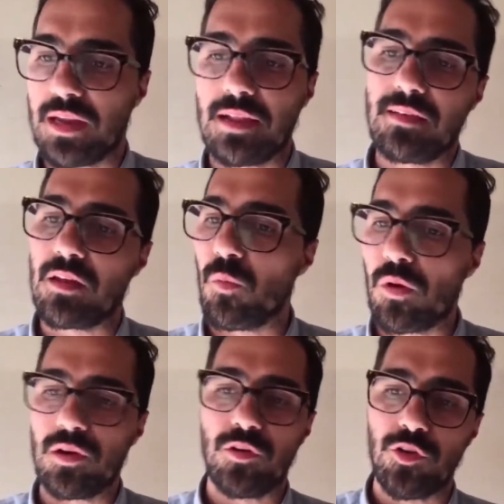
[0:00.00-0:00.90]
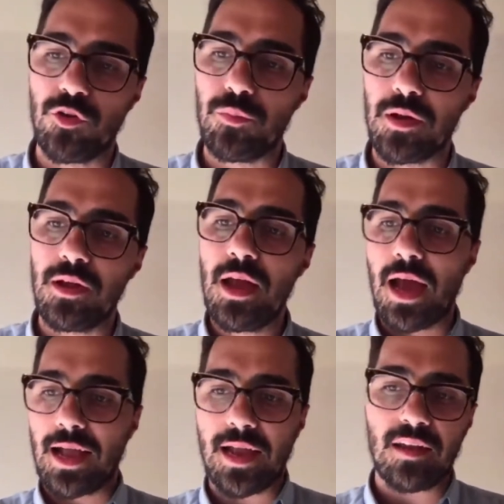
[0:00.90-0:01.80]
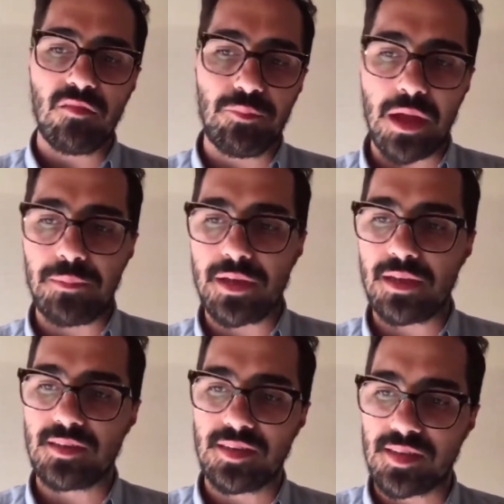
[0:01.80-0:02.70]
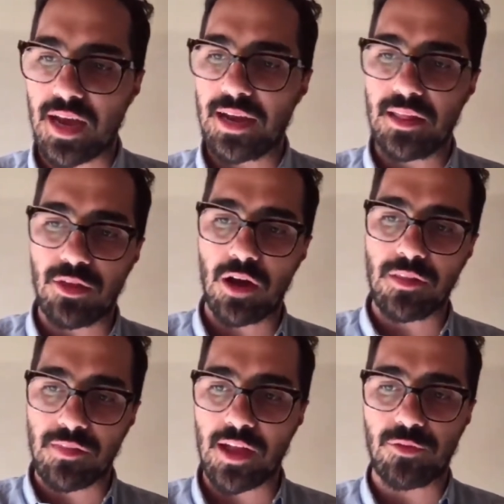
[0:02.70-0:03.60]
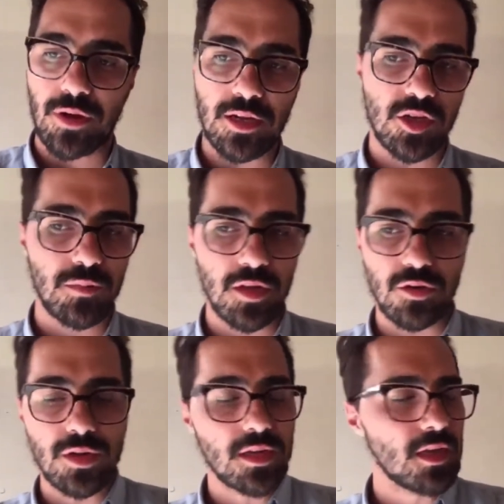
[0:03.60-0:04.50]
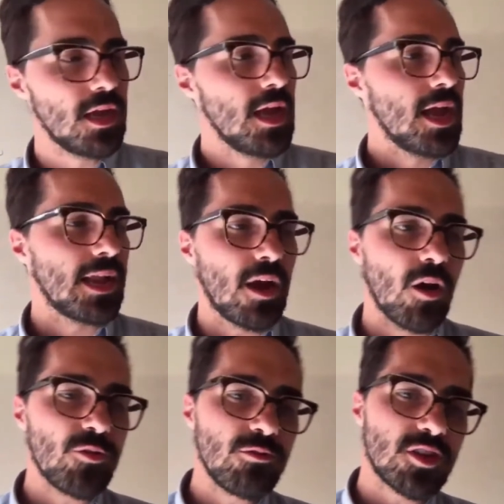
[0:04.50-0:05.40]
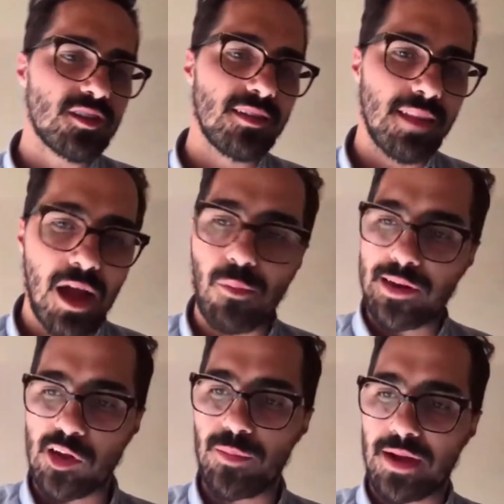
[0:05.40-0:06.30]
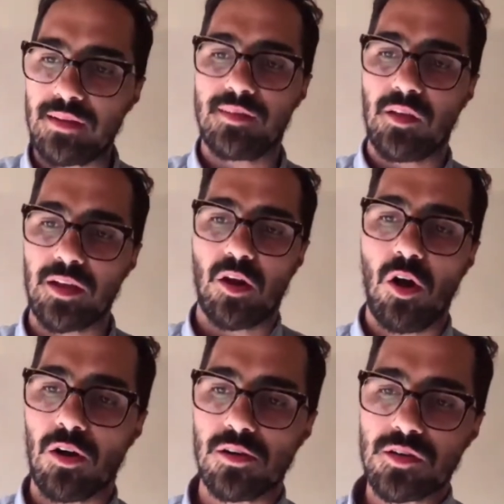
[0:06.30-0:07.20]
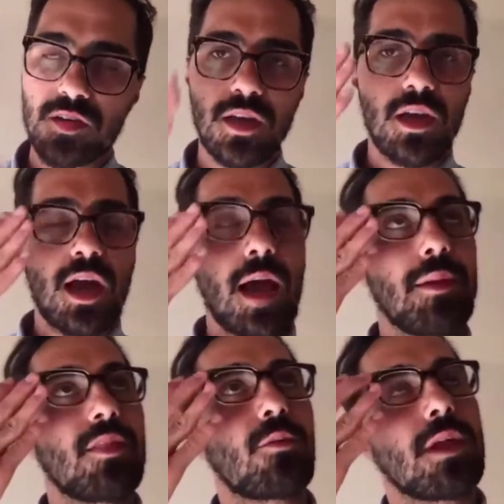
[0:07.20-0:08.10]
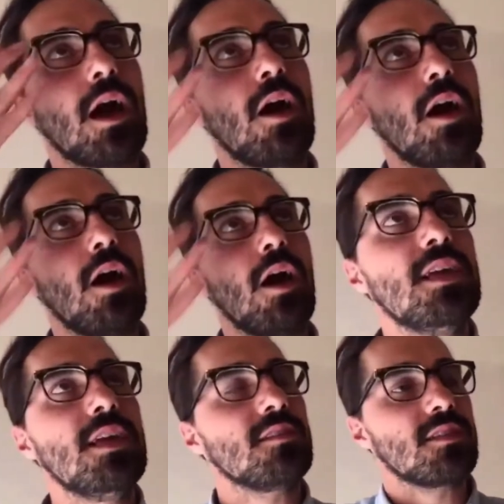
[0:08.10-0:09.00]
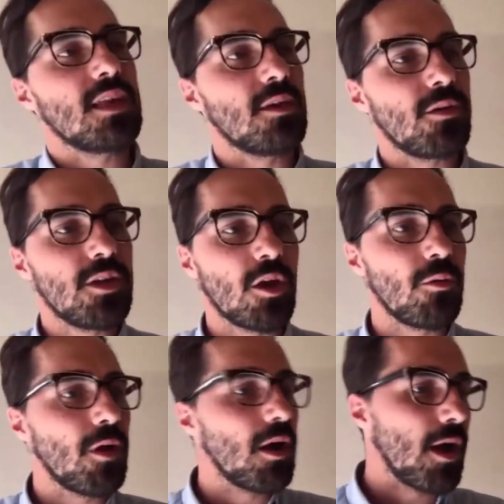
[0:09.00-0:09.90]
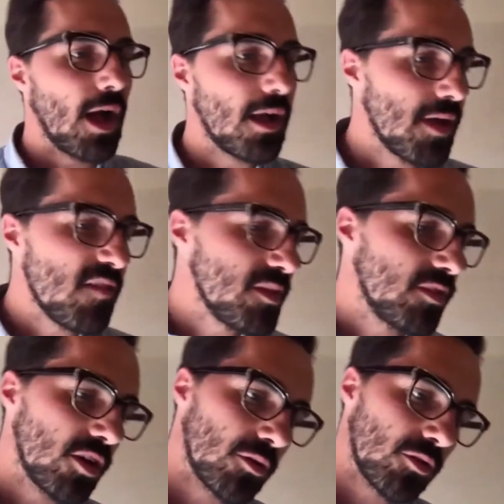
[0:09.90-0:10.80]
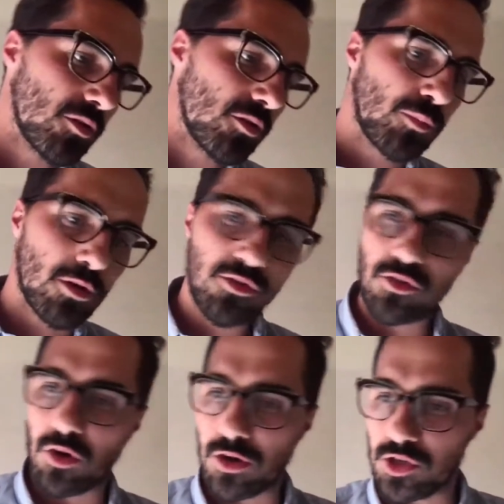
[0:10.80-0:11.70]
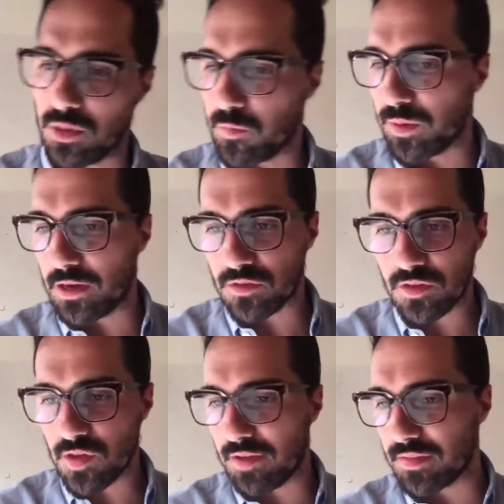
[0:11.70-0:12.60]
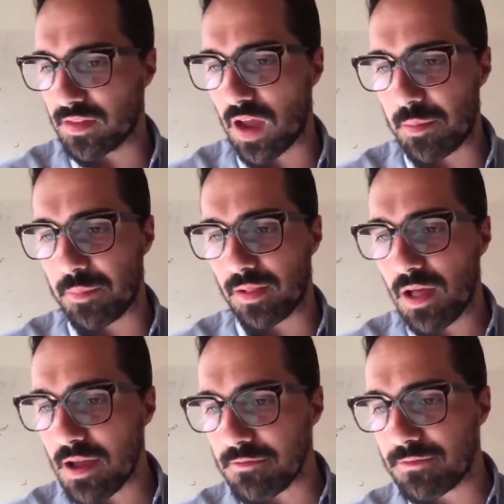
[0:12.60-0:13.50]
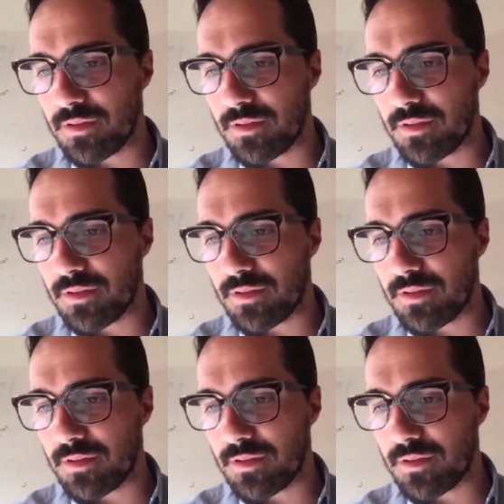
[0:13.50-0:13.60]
that I didn't want to do, but I kind of bet because society thought that that's what I should be doing. And I also just did not want to go back to selling cars. I mean, the reality of it is that, you know, I may have been dealing with all these personal hardships, but I was also having the time of my life.